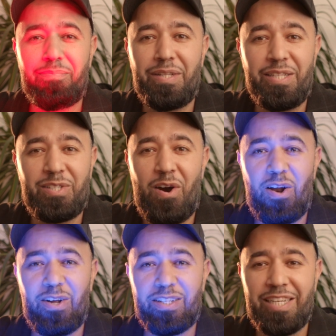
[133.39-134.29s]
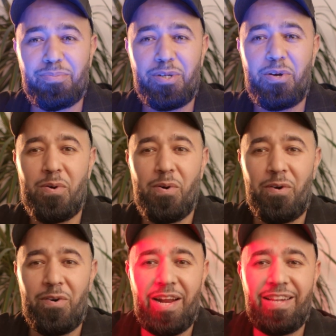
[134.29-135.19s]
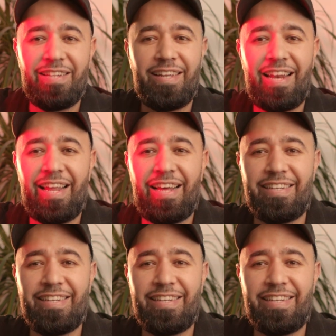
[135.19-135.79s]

police car look. That's pretty cool, right? Look at that.